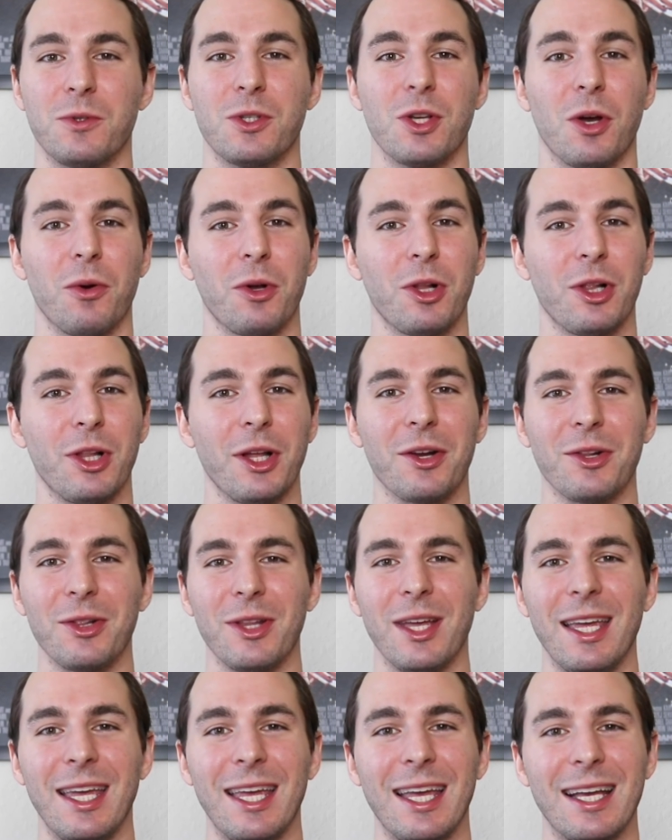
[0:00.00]
So
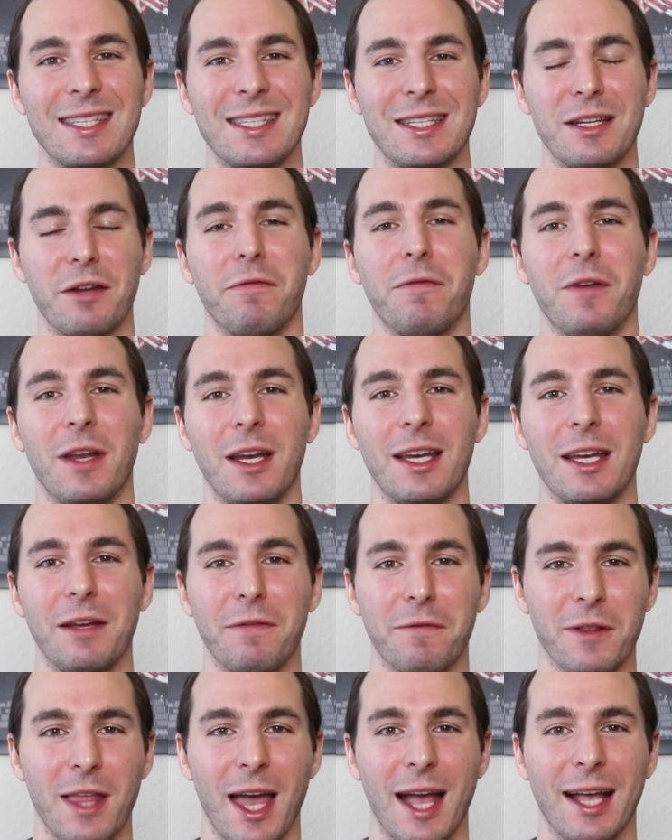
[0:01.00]
clearly he has an affinity
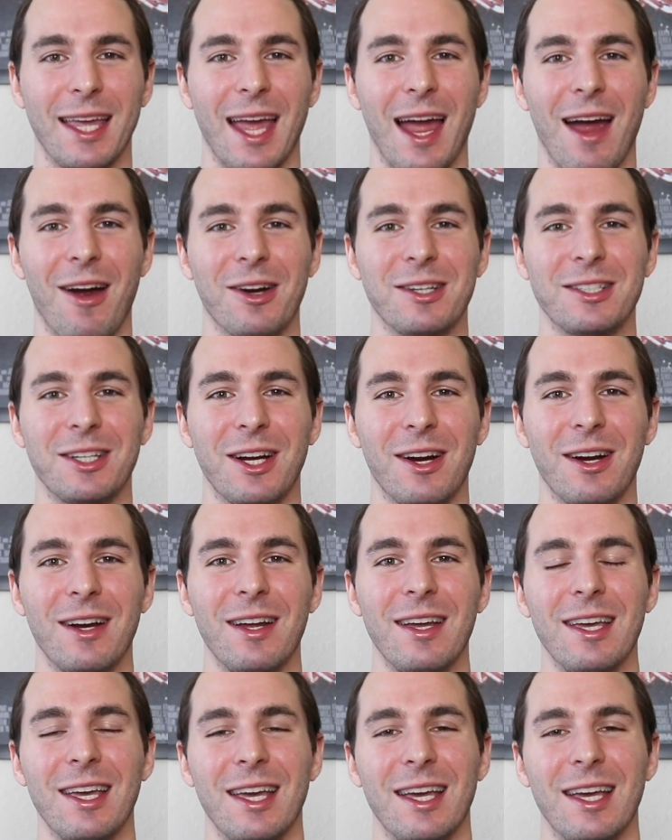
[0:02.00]
for that character.